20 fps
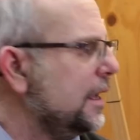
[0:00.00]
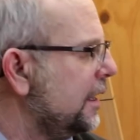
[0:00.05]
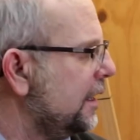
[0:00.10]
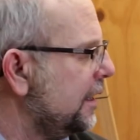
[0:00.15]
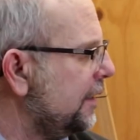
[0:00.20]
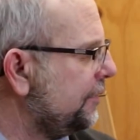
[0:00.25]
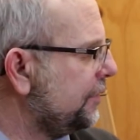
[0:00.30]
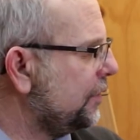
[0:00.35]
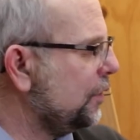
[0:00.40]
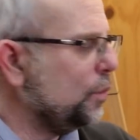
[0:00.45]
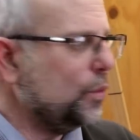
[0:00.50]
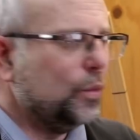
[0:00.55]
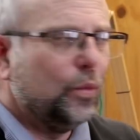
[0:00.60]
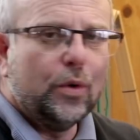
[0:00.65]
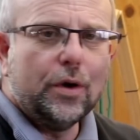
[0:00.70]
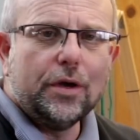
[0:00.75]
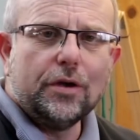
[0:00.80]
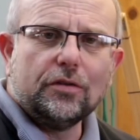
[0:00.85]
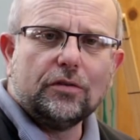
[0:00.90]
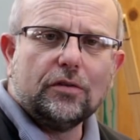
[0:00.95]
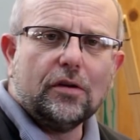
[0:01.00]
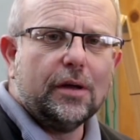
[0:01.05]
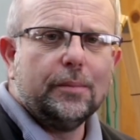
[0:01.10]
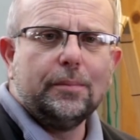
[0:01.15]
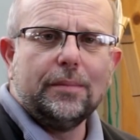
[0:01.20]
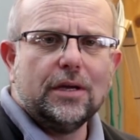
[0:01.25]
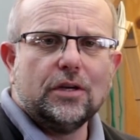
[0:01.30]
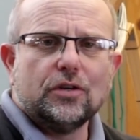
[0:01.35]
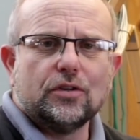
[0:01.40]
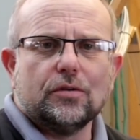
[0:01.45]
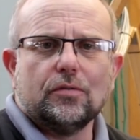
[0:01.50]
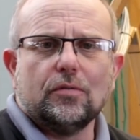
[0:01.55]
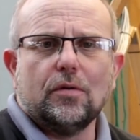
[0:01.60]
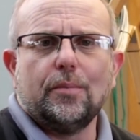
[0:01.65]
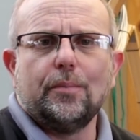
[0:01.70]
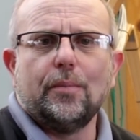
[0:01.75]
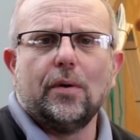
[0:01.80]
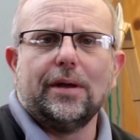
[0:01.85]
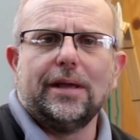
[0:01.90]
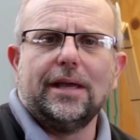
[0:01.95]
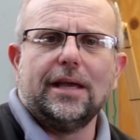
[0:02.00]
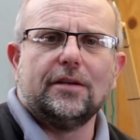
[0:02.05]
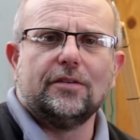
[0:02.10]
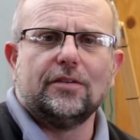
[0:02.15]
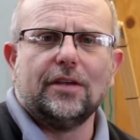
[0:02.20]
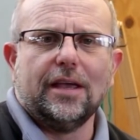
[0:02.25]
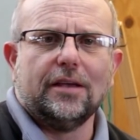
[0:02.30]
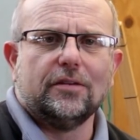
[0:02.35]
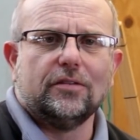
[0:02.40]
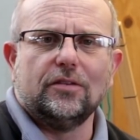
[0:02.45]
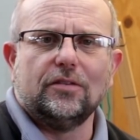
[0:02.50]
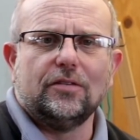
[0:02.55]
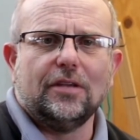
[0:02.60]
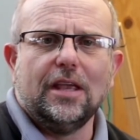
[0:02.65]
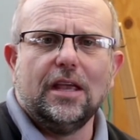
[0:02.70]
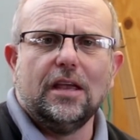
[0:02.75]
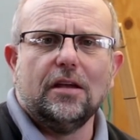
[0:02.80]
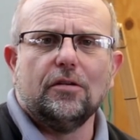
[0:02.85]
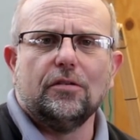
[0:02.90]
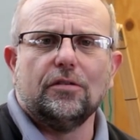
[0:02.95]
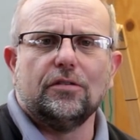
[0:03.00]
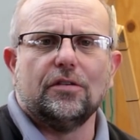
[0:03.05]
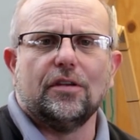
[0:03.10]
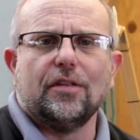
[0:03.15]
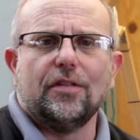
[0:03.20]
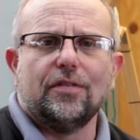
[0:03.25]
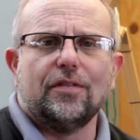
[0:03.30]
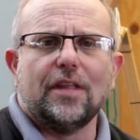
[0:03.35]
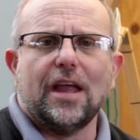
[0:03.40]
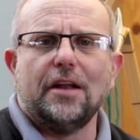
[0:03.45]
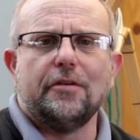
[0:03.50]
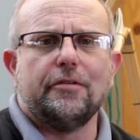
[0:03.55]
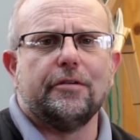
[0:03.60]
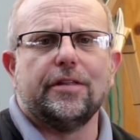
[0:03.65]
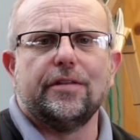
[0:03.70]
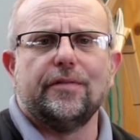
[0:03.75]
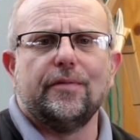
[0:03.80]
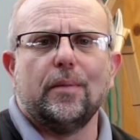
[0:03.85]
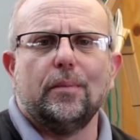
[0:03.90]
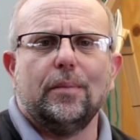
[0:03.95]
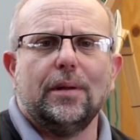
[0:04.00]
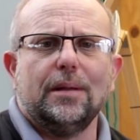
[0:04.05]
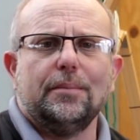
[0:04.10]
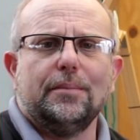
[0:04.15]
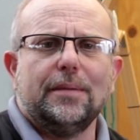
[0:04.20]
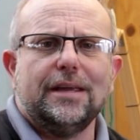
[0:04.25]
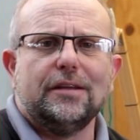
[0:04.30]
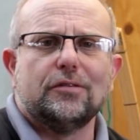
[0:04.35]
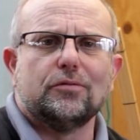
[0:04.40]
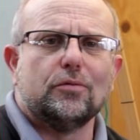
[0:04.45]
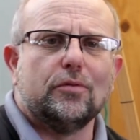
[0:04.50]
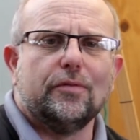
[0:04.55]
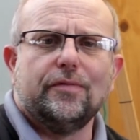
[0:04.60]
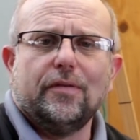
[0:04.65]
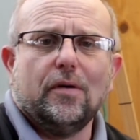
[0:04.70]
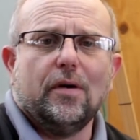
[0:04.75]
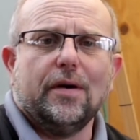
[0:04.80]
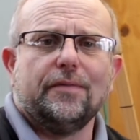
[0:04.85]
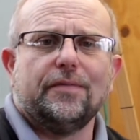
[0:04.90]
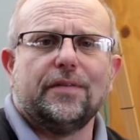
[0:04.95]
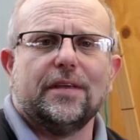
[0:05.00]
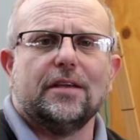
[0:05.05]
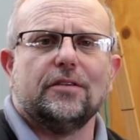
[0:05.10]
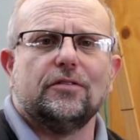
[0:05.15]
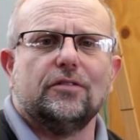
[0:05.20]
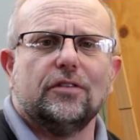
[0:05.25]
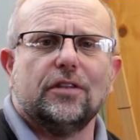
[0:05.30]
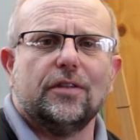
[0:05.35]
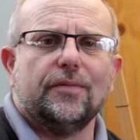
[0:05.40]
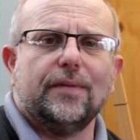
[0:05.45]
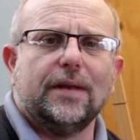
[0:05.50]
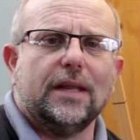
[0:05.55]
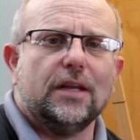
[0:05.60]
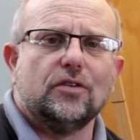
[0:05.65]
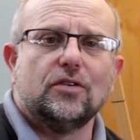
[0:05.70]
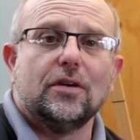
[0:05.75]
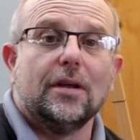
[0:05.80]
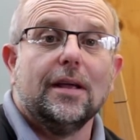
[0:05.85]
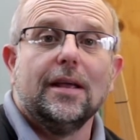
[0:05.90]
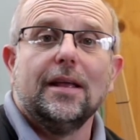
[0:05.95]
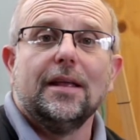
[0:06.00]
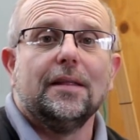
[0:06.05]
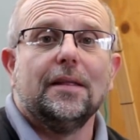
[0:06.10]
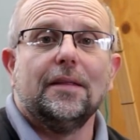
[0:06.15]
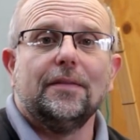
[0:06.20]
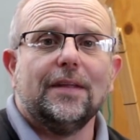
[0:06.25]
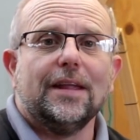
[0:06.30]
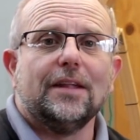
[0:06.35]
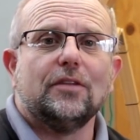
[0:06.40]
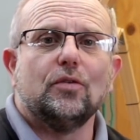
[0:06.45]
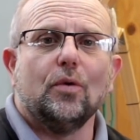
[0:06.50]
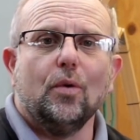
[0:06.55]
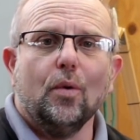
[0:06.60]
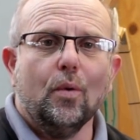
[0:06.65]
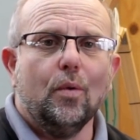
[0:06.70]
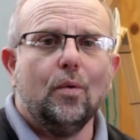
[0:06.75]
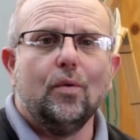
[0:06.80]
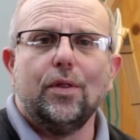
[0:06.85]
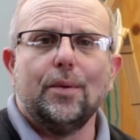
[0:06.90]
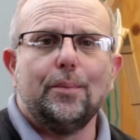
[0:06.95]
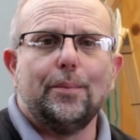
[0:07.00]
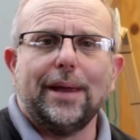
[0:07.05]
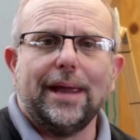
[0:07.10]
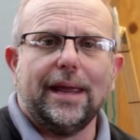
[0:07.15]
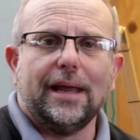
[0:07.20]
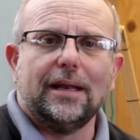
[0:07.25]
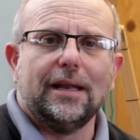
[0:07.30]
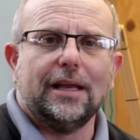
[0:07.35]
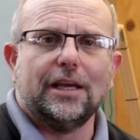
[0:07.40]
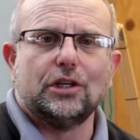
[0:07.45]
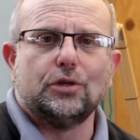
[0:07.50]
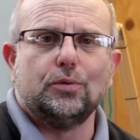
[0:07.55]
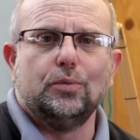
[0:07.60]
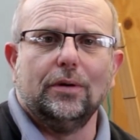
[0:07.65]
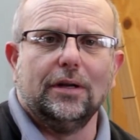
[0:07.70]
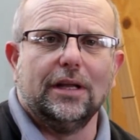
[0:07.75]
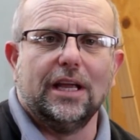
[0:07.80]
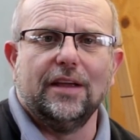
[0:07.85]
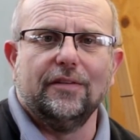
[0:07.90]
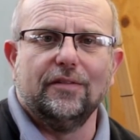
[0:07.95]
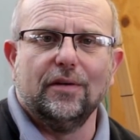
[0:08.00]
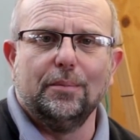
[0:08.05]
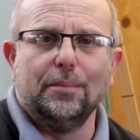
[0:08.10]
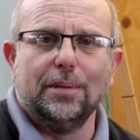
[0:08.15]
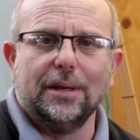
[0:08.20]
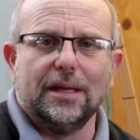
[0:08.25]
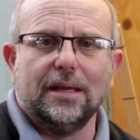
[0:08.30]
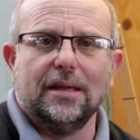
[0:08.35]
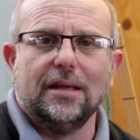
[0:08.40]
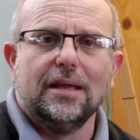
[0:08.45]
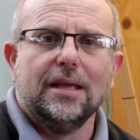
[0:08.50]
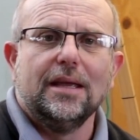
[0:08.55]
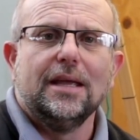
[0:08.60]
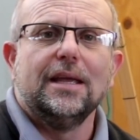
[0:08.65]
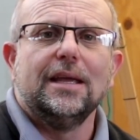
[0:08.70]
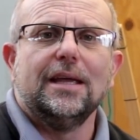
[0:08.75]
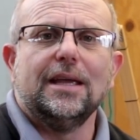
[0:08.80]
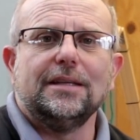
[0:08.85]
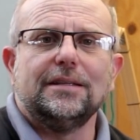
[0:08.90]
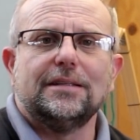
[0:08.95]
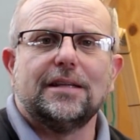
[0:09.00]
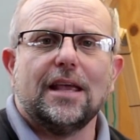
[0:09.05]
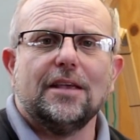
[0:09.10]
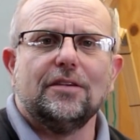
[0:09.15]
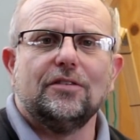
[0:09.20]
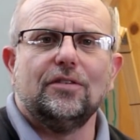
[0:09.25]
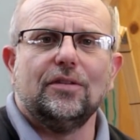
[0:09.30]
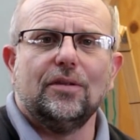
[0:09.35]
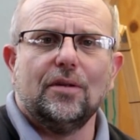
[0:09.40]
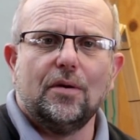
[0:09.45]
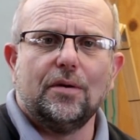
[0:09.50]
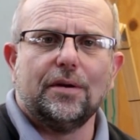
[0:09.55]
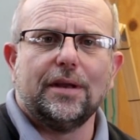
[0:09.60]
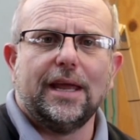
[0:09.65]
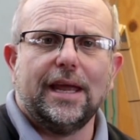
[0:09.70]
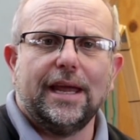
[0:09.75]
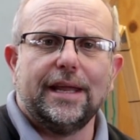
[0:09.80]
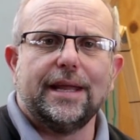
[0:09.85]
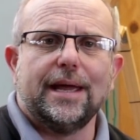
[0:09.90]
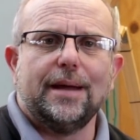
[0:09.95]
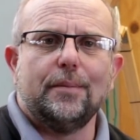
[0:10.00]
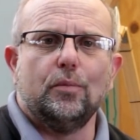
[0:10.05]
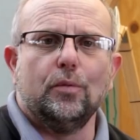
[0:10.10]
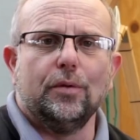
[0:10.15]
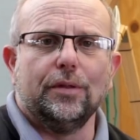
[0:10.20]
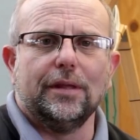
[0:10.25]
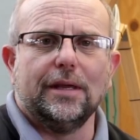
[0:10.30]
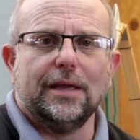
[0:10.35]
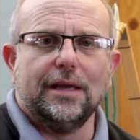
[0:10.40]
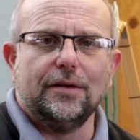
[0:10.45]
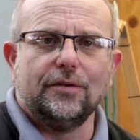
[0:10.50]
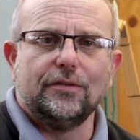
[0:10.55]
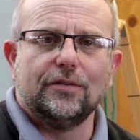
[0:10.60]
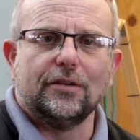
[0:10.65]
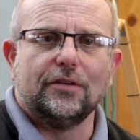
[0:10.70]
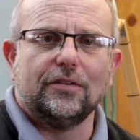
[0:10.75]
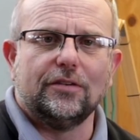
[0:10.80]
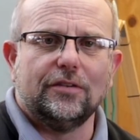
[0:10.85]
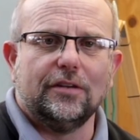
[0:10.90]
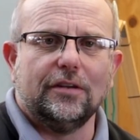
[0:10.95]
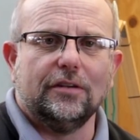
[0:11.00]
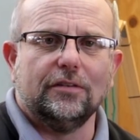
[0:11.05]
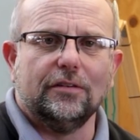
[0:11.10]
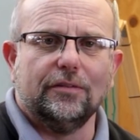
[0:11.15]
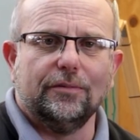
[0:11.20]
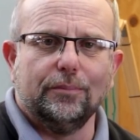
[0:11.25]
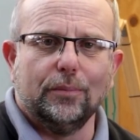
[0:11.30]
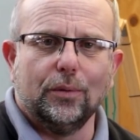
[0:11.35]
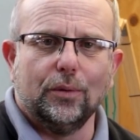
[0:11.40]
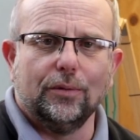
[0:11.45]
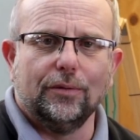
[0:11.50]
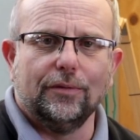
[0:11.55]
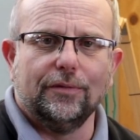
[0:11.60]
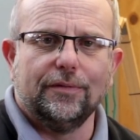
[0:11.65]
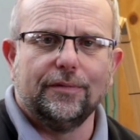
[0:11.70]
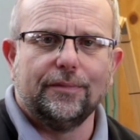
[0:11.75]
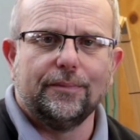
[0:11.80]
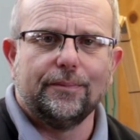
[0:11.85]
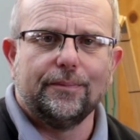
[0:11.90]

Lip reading: If the worst I measure on my x-axis here is 1/100th of a millimeter or 5/1000th of an inch, then that's all the backlash will ever be. It does not add up with each successive move.